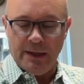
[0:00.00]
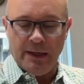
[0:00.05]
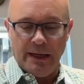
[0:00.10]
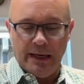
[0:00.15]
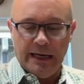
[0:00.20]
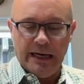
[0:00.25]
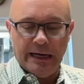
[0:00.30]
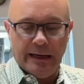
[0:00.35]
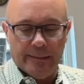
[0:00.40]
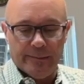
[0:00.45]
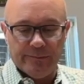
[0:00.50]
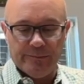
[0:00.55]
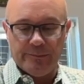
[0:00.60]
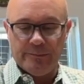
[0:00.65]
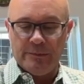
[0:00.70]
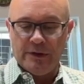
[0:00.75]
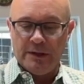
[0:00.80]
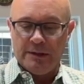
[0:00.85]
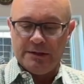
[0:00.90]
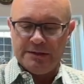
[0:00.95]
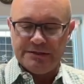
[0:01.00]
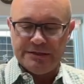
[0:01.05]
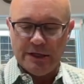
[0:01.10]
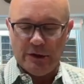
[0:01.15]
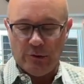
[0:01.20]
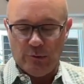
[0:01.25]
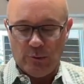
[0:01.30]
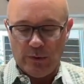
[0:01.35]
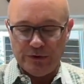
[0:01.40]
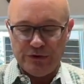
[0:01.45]

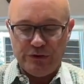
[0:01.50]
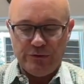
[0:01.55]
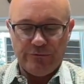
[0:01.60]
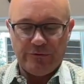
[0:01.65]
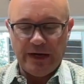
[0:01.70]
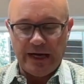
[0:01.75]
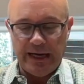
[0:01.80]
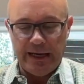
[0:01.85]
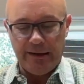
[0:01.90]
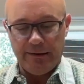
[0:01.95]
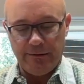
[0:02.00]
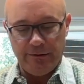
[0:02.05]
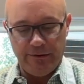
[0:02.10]
So once you've got